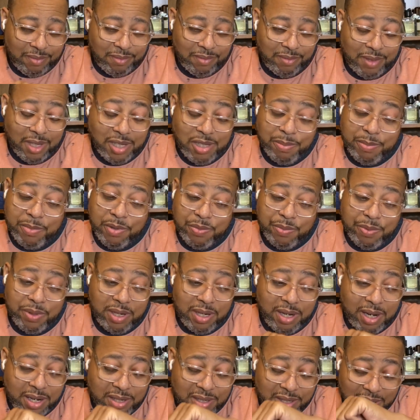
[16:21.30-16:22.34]
This smells really
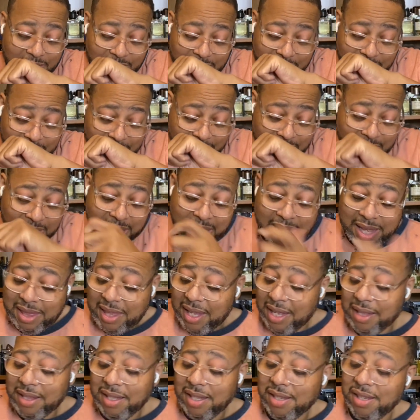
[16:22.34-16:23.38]
nice. I
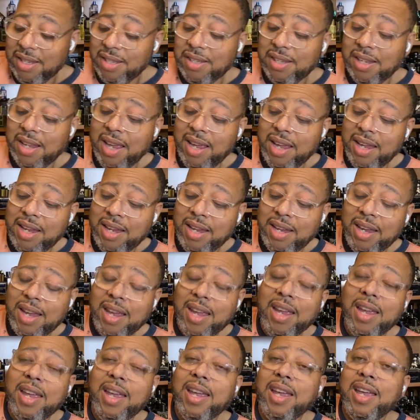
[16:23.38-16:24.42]
think this is
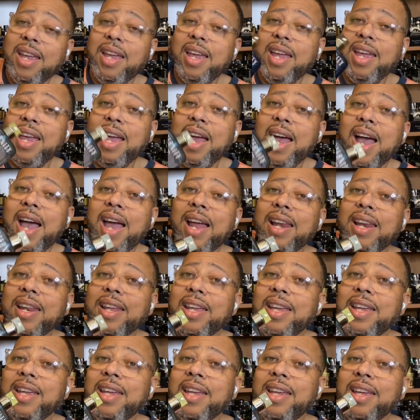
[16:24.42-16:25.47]
a
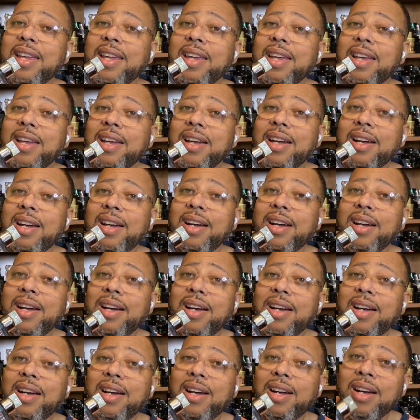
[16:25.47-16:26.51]
highly
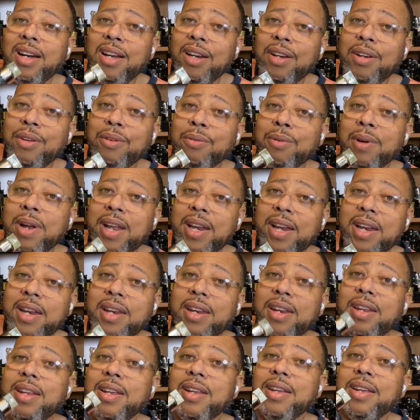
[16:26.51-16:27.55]
underrated
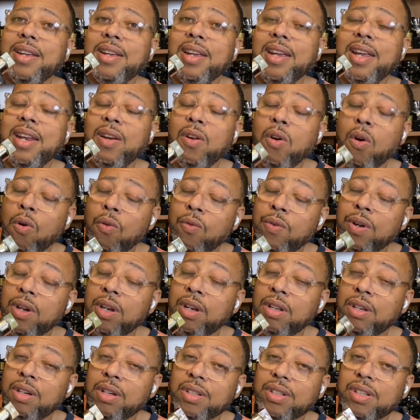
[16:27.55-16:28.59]
and
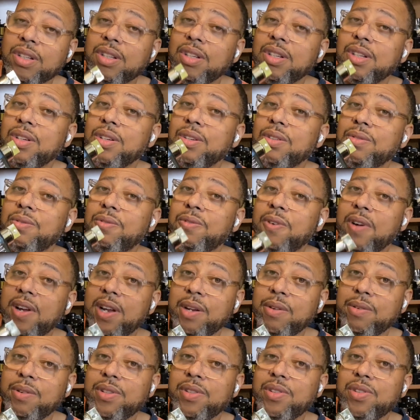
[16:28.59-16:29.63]
overlooked
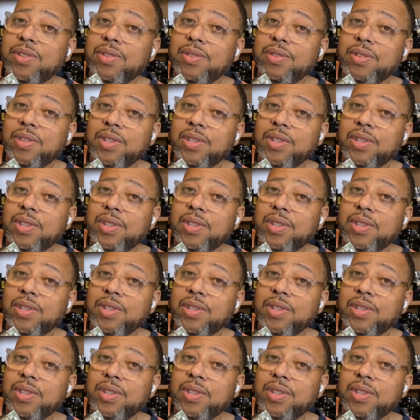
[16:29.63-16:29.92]
fragrance.